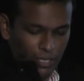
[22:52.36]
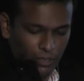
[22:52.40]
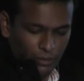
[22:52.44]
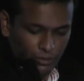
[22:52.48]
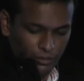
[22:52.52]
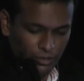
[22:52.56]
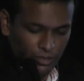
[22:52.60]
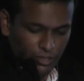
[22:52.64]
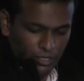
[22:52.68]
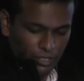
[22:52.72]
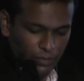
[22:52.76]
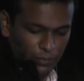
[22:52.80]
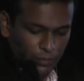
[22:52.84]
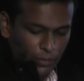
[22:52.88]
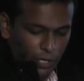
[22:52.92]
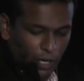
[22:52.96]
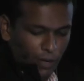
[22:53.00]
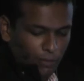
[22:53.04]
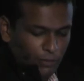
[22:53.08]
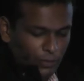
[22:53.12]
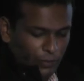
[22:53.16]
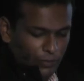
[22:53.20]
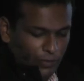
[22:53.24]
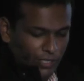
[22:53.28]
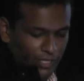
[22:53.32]
Now, there is a
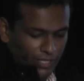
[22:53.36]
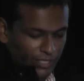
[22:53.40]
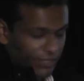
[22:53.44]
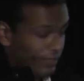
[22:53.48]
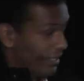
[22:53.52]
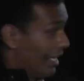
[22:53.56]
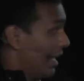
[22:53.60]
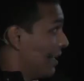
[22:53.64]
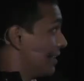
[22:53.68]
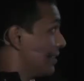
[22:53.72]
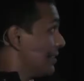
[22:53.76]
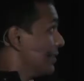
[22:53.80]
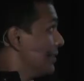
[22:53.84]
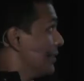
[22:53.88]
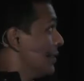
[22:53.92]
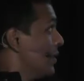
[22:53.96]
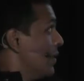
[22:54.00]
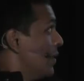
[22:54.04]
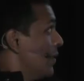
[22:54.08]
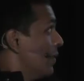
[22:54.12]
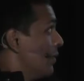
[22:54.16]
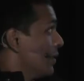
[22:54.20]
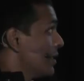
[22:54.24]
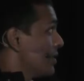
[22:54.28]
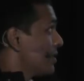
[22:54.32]
problem here that
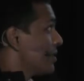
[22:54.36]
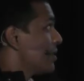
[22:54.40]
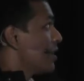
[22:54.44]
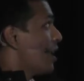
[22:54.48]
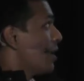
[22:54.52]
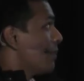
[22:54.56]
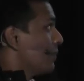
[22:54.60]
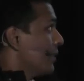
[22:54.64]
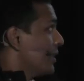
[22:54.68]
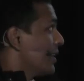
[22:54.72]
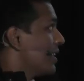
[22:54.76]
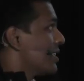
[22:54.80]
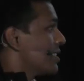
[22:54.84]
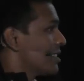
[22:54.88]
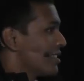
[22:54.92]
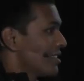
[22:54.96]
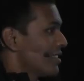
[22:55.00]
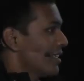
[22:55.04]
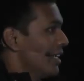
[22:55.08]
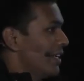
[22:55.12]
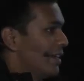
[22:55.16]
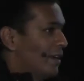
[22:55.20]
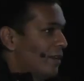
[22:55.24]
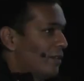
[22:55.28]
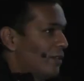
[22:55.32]
what's stopping us
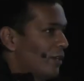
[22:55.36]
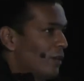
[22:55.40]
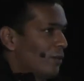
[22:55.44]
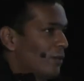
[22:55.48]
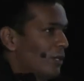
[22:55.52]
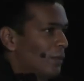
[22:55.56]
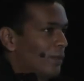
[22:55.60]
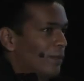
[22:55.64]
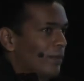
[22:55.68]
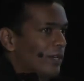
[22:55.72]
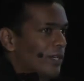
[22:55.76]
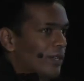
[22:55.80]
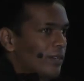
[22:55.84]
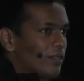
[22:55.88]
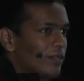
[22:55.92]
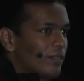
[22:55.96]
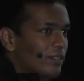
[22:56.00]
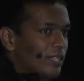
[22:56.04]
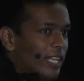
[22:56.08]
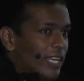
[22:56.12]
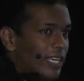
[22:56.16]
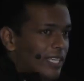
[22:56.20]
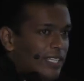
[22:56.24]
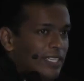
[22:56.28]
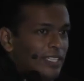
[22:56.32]
in our developer?
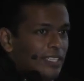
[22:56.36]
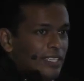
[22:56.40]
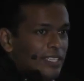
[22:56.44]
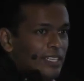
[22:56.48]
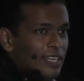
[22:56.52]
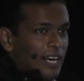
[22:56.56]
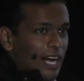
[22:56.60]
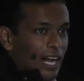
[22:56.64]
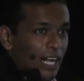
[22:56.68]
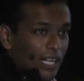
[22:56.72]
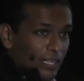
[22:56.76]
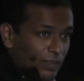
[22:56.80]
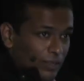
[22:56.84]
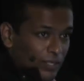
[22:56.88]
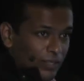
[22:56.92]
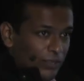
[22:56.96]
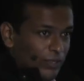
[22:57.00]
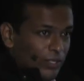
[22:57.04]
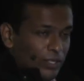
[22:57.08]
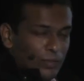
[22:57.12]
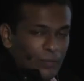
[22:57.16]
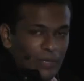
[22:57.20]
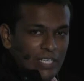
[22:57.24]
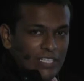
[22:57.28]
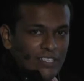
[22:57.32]
Like, I
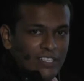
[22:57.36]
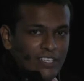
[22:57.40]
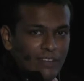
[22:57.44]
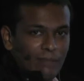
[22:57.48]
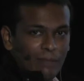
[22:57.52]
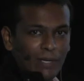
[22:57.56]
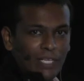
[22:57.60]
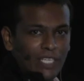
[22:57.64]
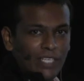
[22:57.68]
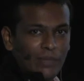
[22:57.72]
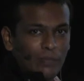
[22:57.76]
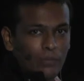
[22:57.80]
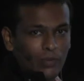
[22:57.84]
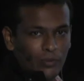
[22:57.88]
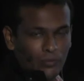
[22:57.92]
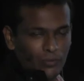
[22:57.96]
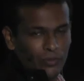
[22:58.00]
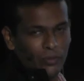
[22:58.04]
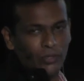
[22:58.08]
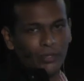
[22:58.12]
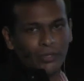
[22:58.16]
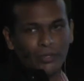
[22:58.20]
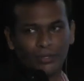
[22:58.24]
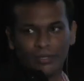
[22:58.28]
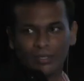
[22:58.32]
literally met somebody
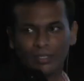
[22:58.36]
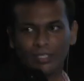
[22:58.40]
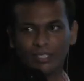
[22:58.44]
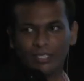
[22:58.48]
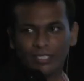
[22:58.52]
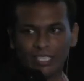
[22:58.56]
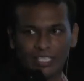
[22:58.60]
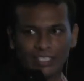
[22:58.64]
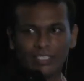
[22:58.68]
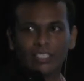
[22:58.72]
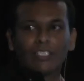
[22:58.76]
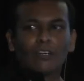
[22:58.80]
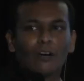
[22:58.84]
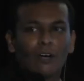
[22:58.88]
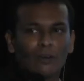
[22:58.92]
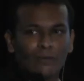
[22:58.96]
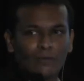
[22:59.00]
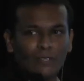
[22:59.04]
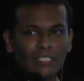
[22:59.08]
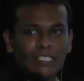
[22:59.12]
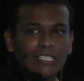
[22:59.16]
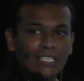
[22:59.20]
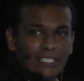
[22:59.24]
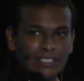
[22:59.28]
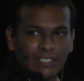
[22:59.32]
before like the
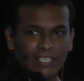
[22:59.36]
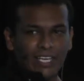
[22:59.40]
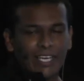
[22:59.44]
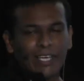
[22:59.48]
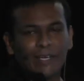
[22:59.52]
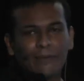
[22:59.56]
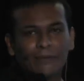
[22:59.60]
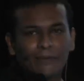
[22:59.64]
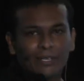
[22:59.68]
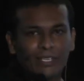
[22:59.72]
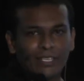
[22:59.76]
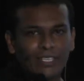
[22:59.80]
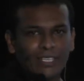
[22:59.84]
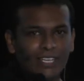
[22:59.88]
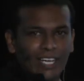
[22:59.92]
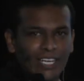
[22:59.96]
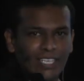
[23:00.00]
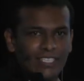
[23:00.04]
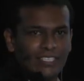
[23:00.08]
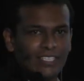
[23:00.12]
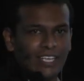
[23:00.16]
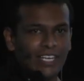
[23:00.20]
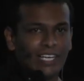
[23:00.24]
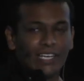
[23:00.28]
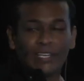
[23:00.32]
conference, and they were
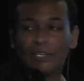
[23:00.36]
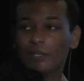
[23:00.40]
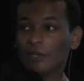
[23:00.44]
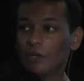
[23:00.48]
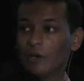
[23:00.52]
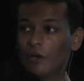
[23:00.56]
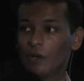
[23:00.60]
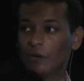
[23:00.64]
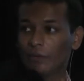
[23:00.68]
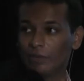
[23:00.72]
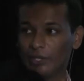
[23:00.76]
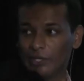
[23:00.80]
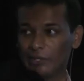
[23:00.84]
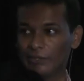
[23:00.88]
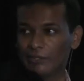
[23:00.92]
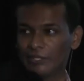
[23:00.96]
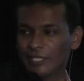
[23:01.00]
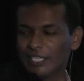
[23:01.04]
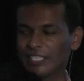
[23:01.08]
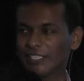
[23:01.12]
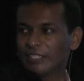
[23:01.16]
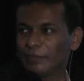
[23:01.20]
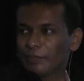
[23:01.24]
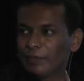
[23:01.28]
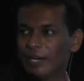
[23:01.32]
like saying, we're
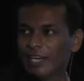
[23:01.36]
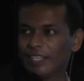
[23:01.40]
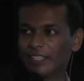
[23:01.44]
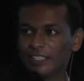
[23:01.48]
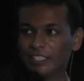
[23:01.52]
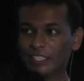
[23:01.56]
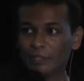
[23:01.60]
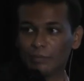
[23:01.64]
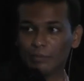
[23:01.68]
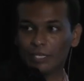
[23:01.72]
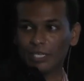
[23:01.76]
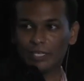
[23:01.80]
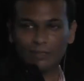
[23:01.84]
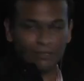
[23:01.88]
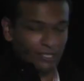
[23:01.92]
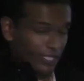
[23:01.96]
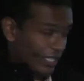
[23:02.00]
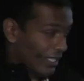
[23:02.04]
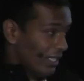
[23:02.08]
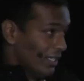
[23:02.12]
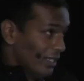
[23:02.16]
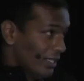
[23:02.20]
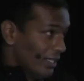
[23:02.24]
using the Python API. And I was